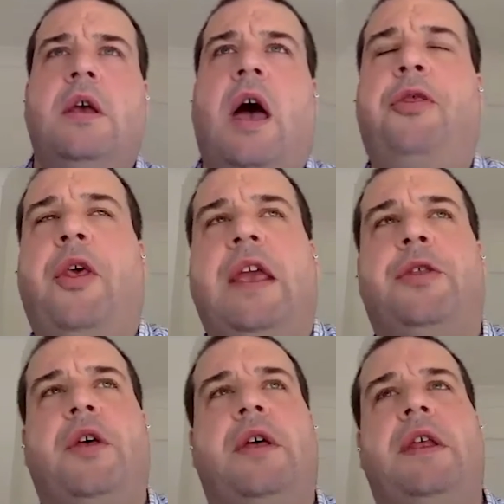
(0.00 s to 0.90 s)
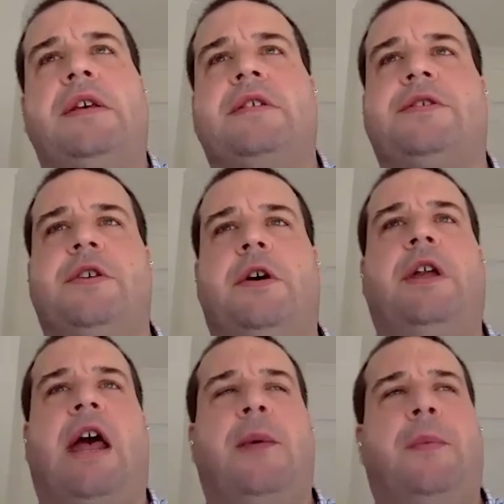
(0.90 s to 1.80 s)
I think that there's a
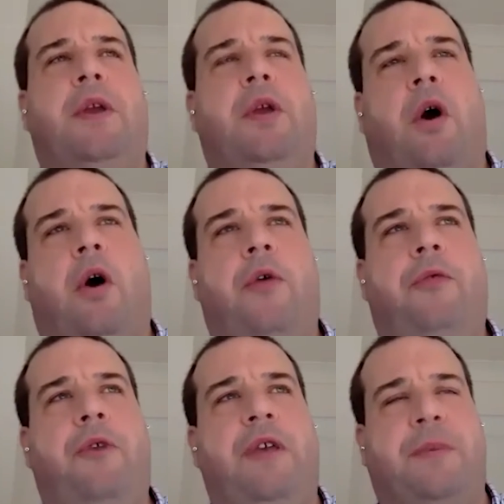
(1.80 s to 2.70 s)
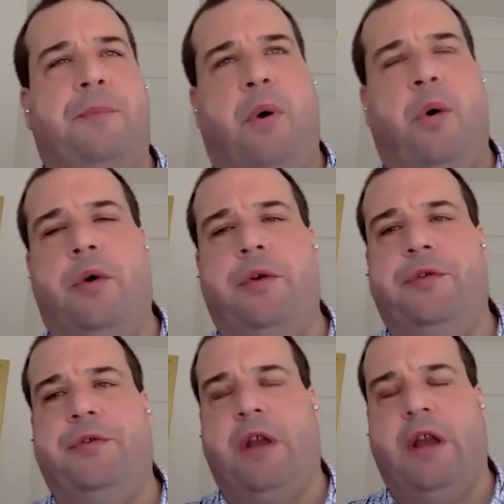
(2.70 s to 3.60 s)
certain element of it's important
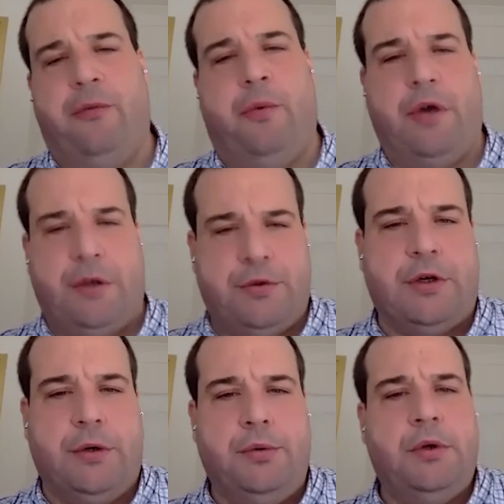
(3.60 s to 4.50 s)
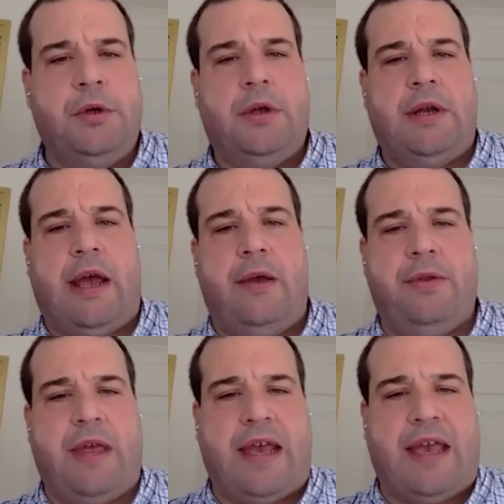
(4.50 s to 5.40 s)
to love what you do. Now,
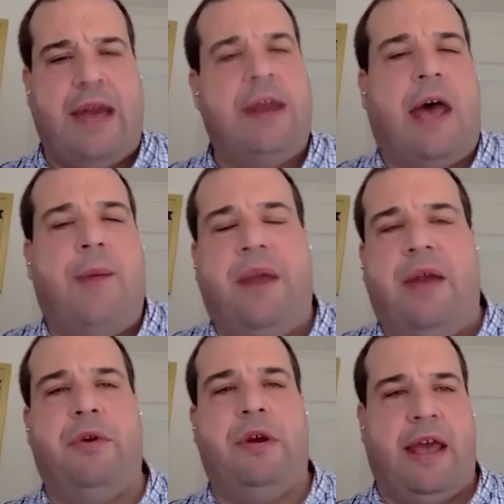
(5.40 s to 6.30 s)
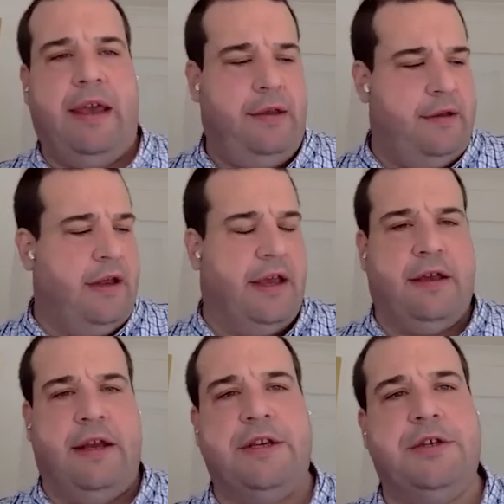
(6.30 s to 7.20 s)
that can't happen every day, like
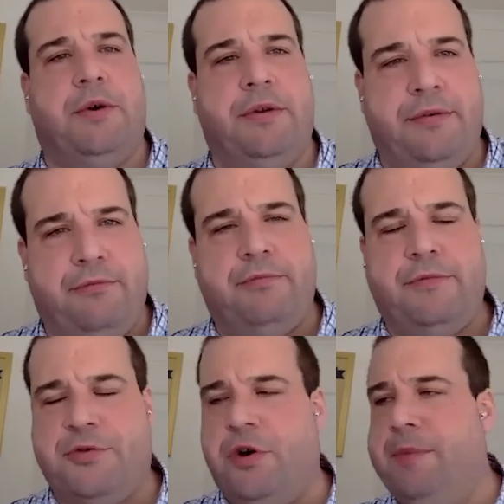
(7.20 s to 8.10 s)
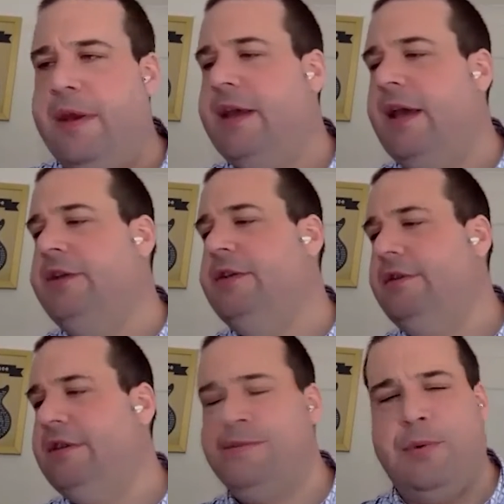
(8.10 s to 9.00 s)
unless you're on strong medication,
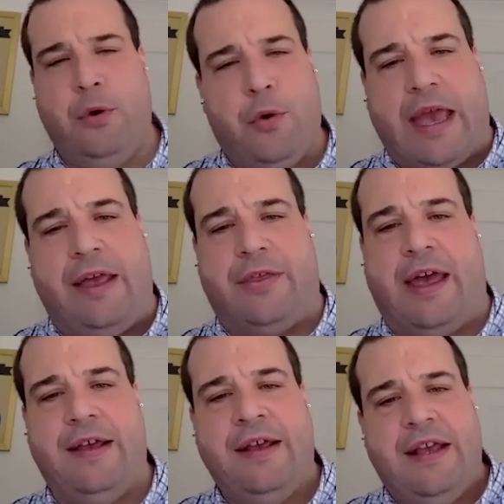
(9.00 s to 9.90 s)
because we all get that.